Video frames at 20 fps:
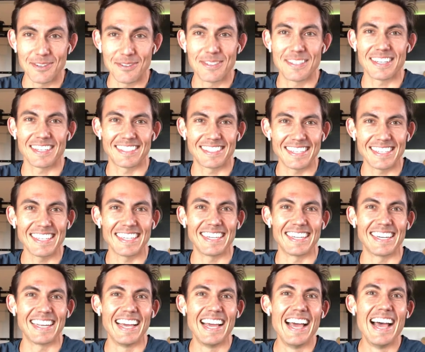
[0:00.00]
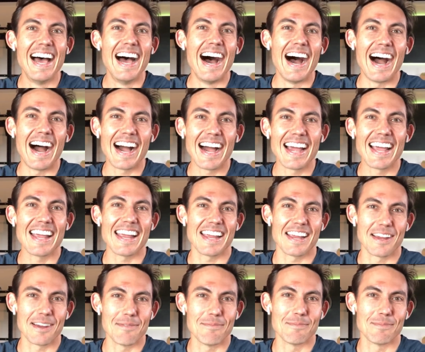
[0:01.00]
You succeeded. I
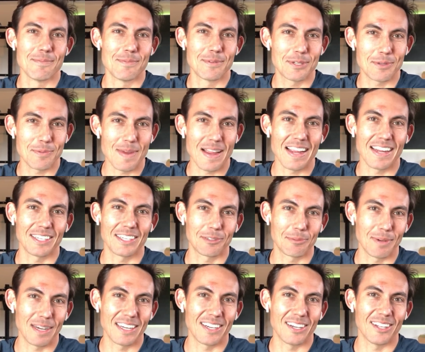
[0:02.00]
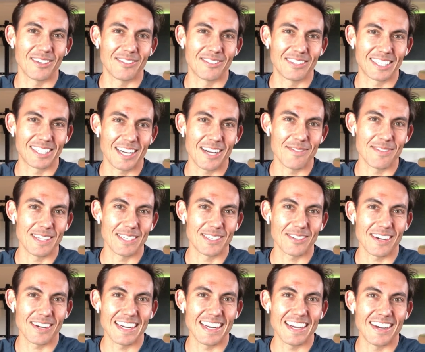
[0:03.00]
am smashed by all of your comments
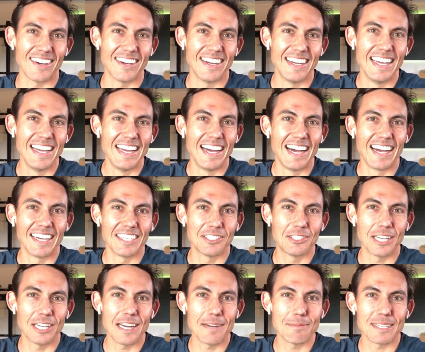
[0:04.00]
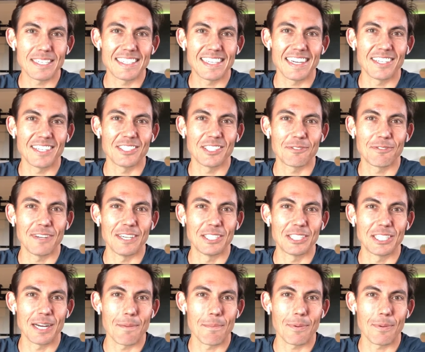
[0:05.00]
right now. James is here, just
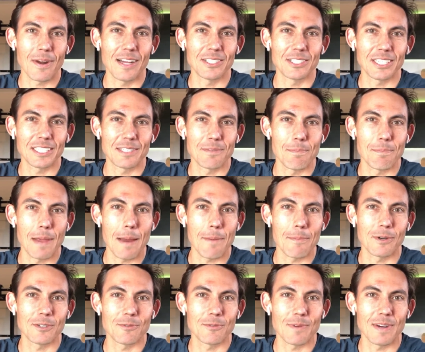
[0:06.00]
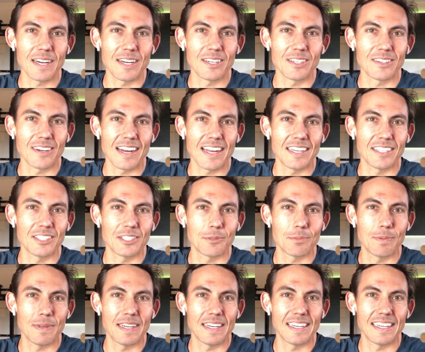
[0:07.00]
finishing up projects and papers for my undergrad. Just
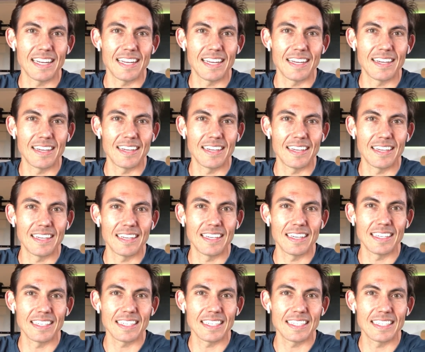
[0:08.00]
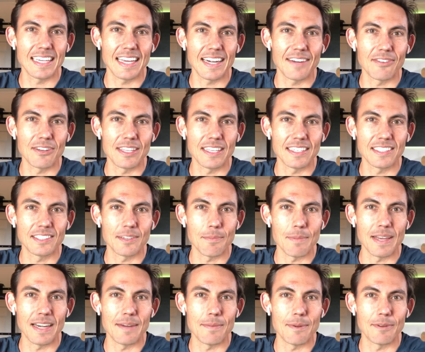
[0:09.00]
been at get everything
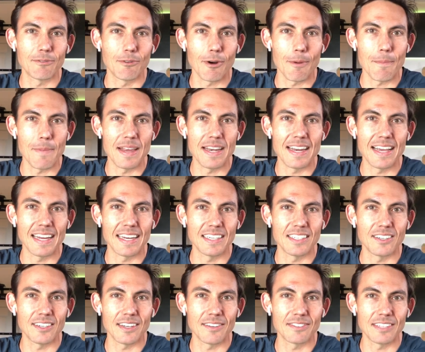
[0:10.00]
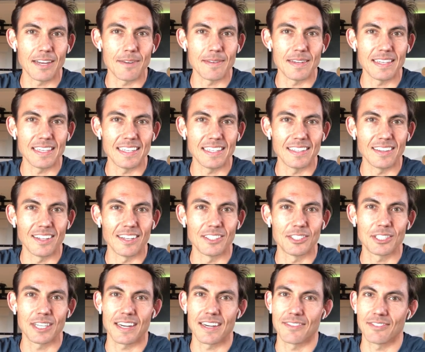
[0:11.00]
submitted before midnight and don't have time to eat
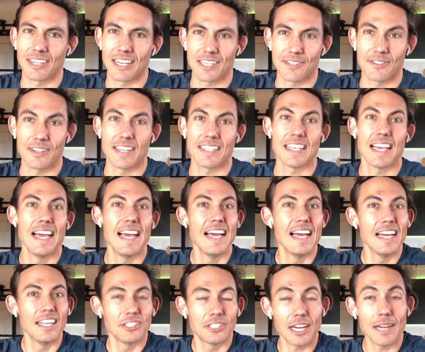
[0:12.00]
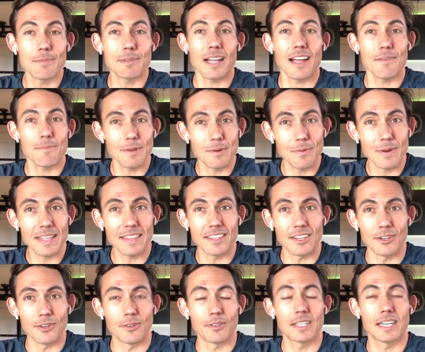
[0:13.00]
lunch kind of last few days. James, I've been with
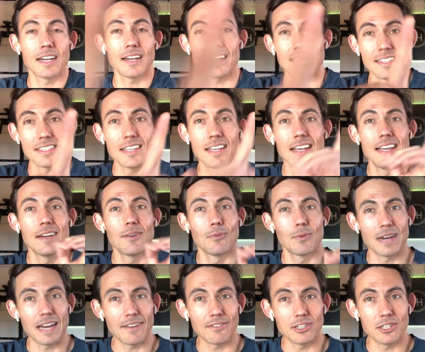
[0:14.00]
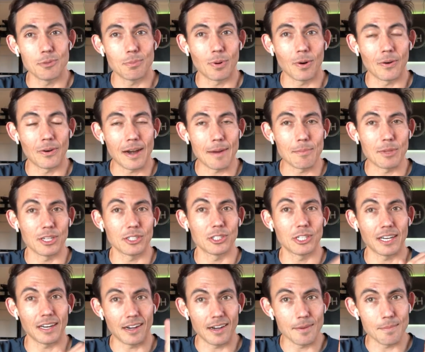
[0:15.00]
you because we have a new program
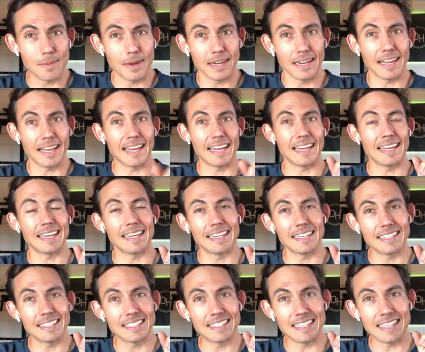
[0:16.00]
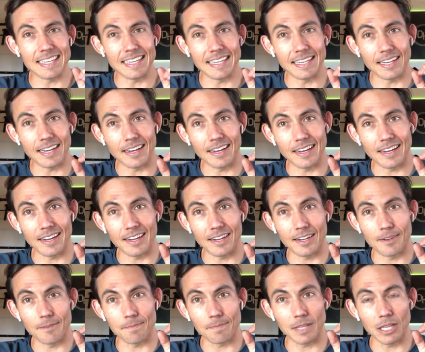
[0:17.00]
launching on Monday. It is the
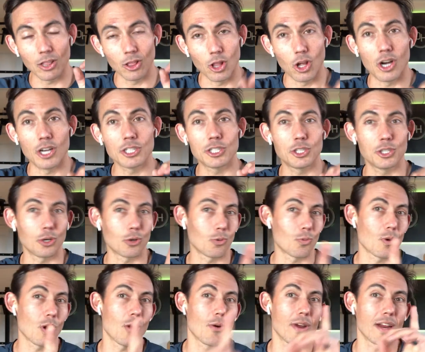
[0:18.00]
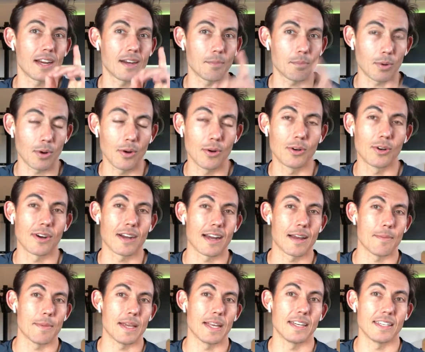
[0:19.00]
Launch Your Rowing
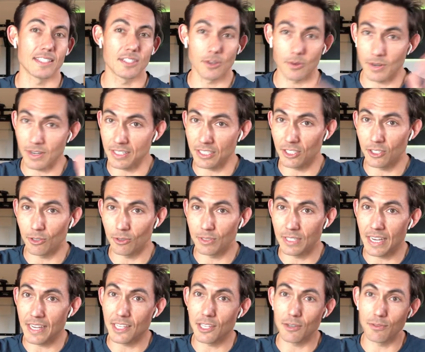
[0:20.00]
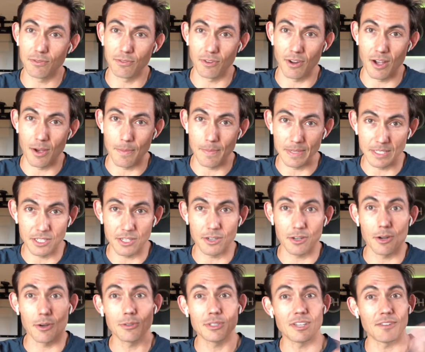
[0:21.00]
program. It is going to take you from
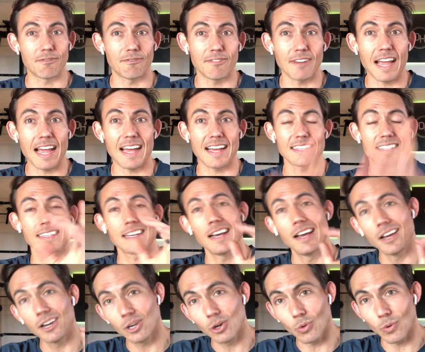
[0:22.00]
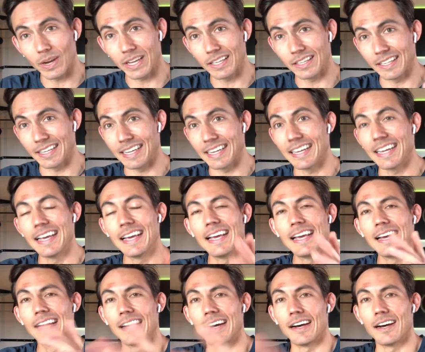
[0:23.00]
zero to fast quickly.
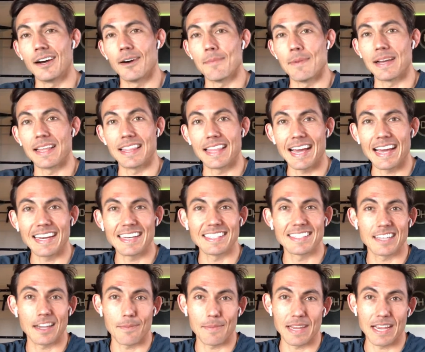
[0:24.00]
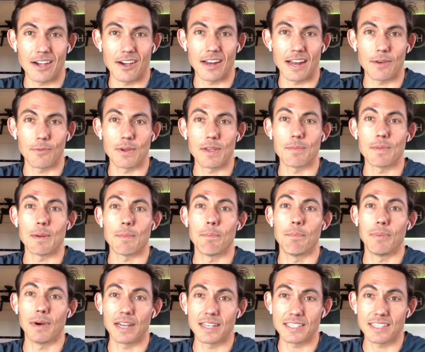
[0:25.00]
That is coming out. We have been
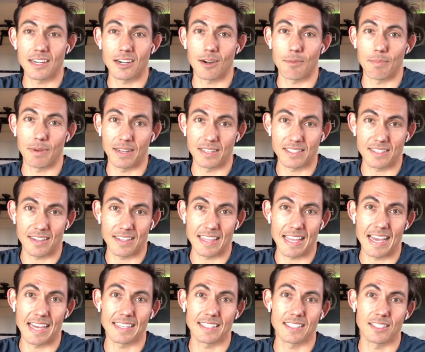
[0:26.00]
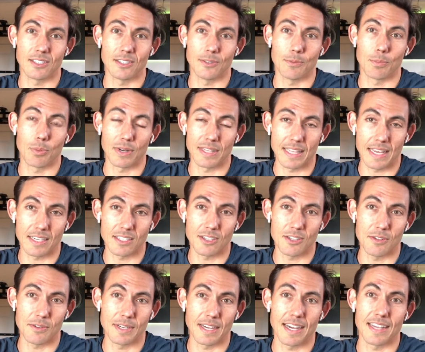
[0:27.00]
busting our butts on that to bring that
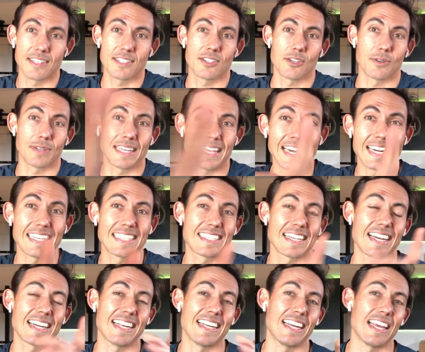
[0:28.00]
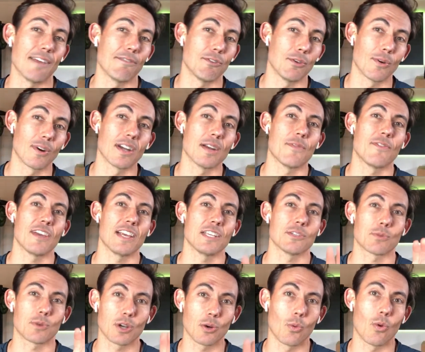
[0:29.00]
to you guys. So get excited. If you are in a
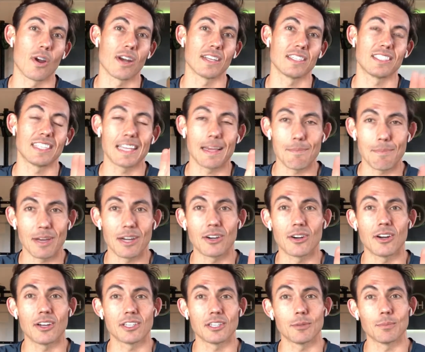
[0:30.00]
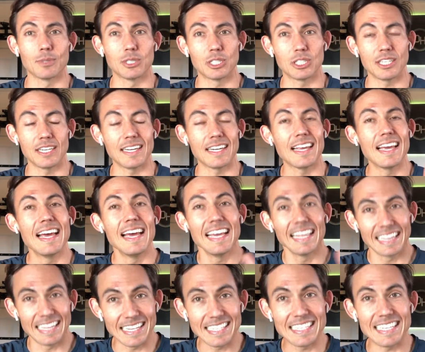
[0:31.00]
phase where you're wanting to get better on your machine,
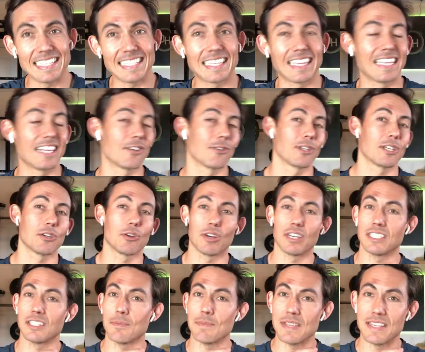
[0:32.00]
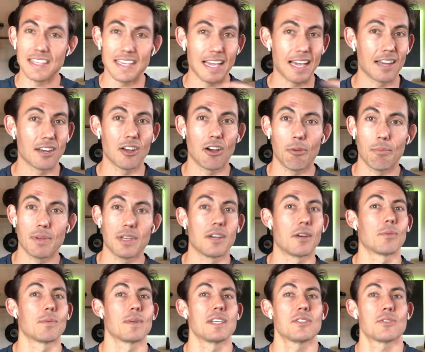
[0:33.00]
this is literally going to be the end-all,
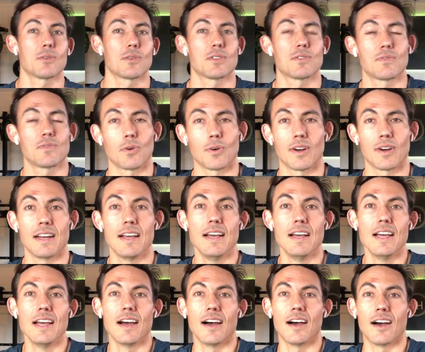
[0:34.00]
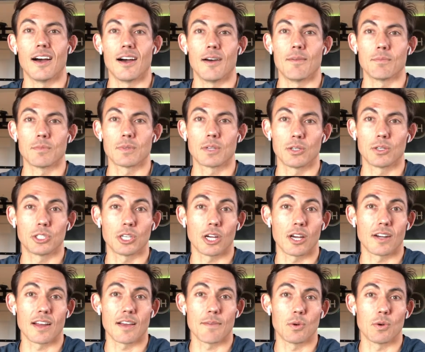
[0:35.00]
be-all resource for it. Coach John
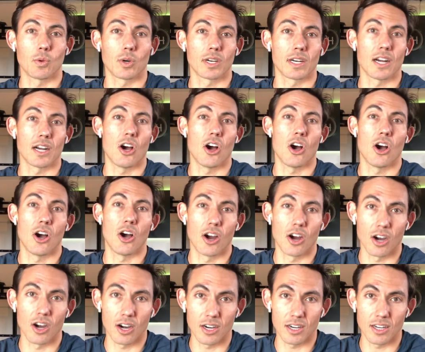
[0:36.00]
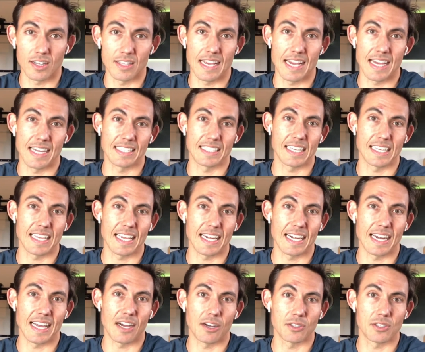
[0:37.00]
and I have been working hard on that to get
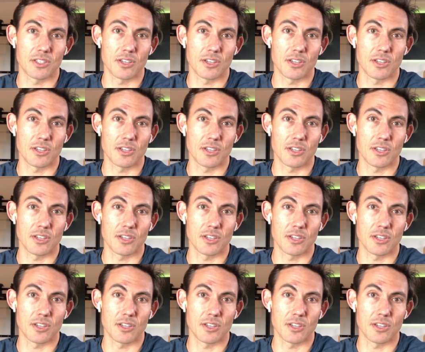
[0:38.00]
it out.